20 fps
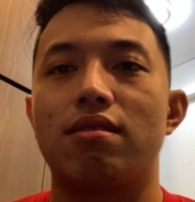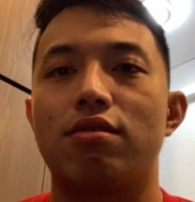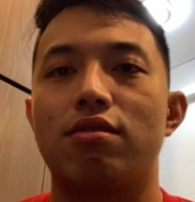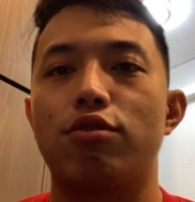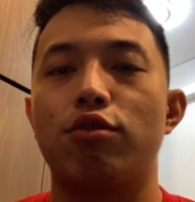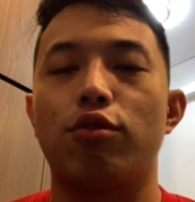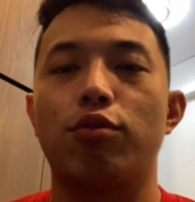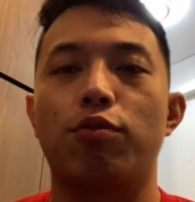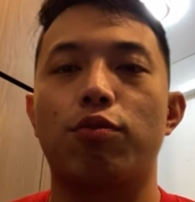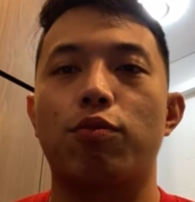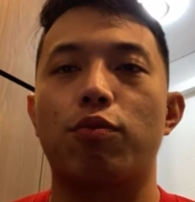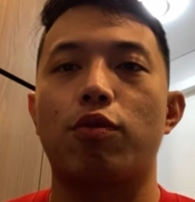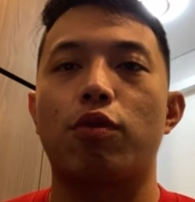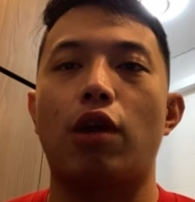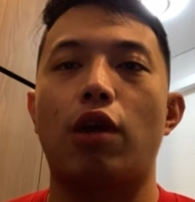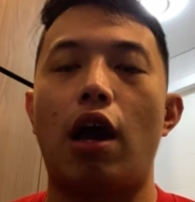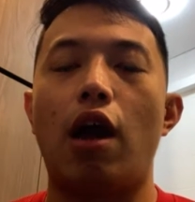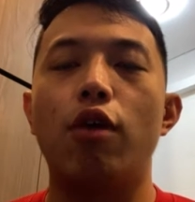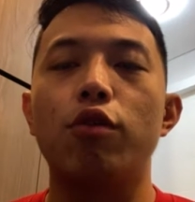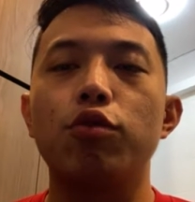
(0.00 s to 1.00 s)
So
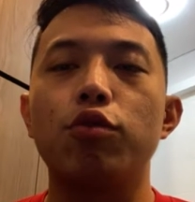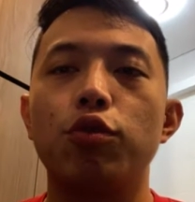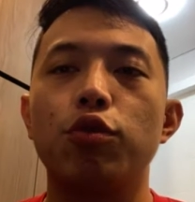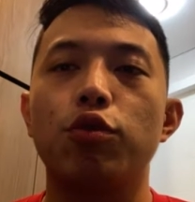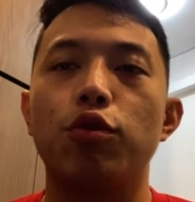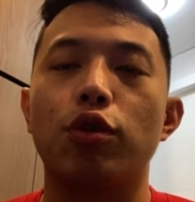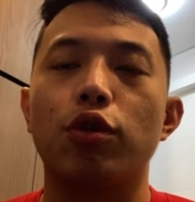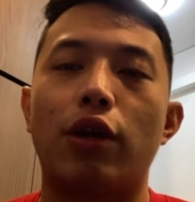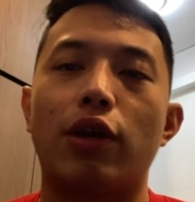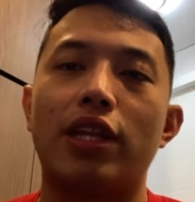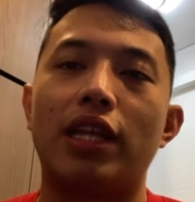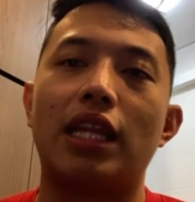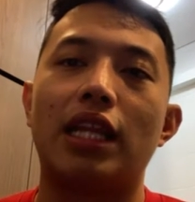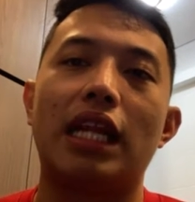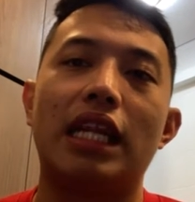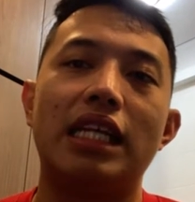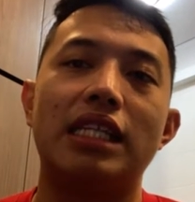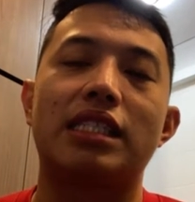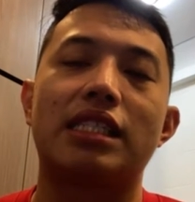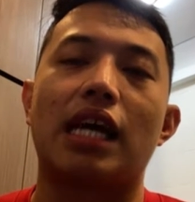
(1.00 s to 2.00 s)
how do you know whether the
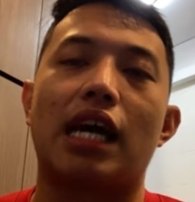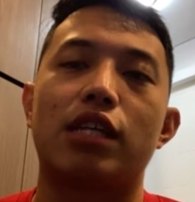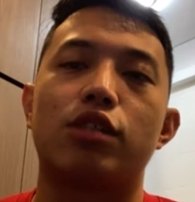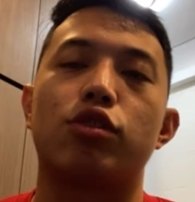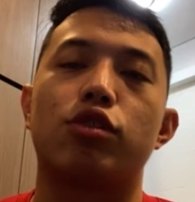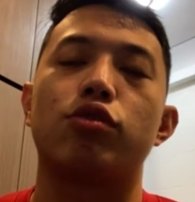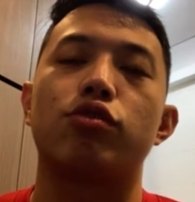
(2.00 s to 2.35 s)
leads are